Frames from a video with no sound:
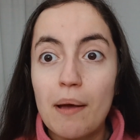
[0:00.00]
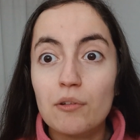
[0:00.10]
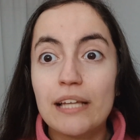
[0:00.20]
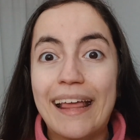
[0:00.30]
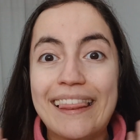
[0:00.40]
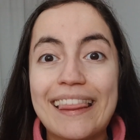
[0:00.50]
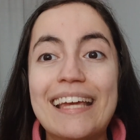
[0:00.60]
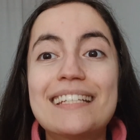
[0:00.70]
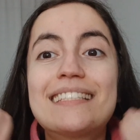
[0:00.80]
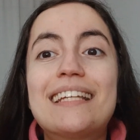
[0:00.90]
I was like,
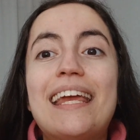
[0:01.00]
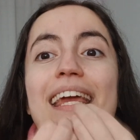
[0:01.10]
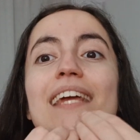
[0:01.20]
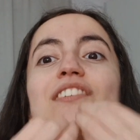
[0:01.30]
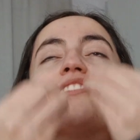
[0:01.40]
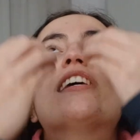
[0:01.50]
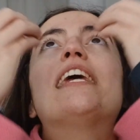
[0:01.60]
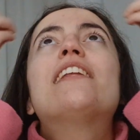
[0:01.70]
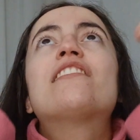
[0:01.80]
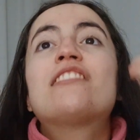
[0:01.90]
this is
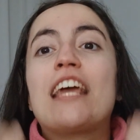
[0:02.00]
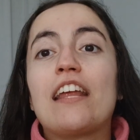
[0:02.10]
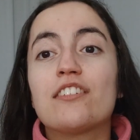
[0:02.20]
insane.